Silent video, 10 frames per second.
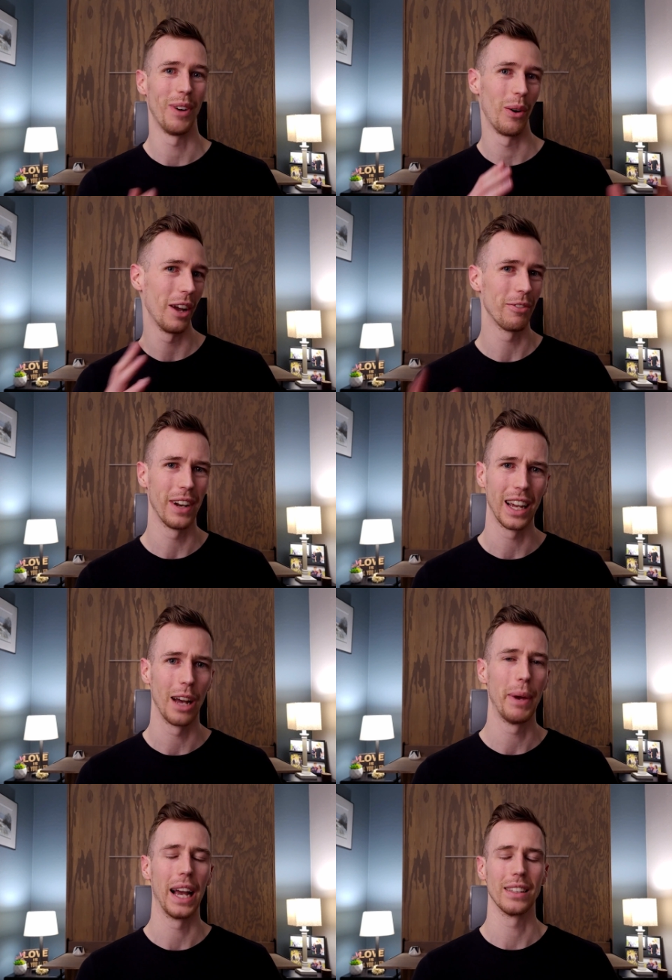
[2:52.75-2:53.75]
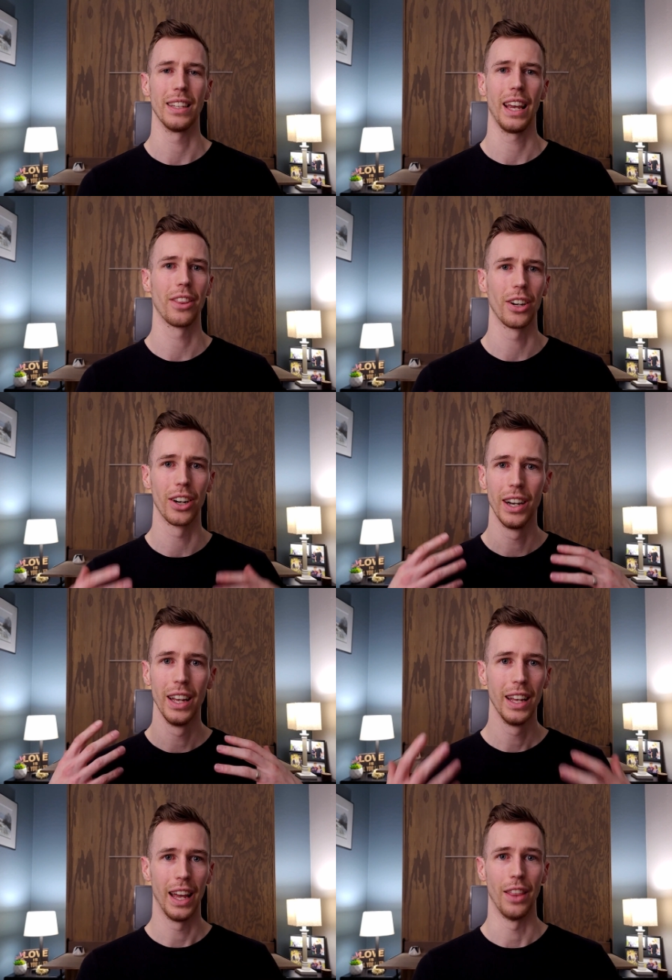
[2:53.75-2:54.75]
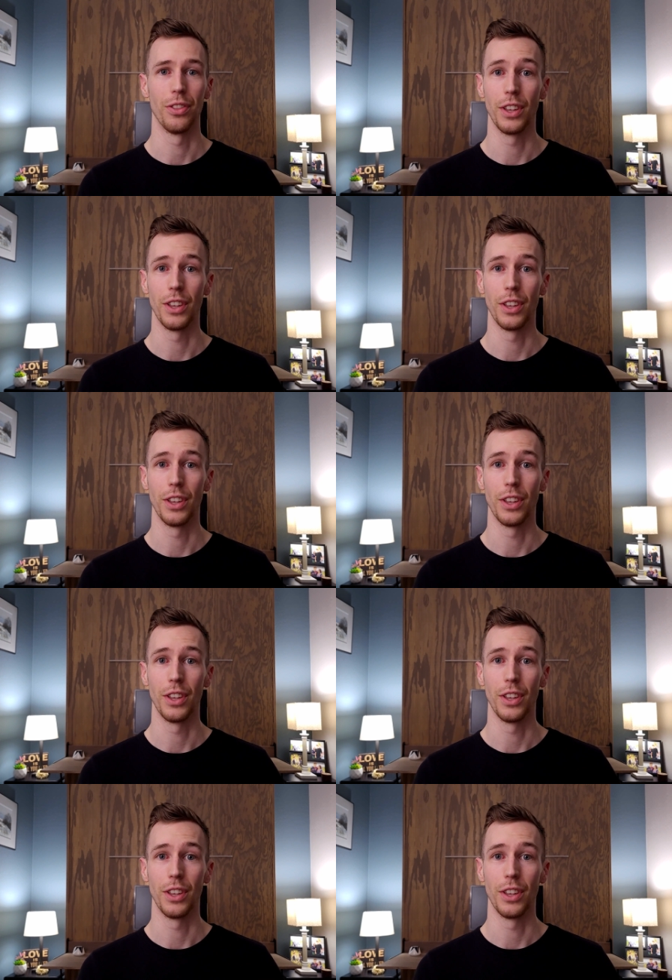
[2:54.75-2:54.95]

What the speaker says: My wife and I got back together and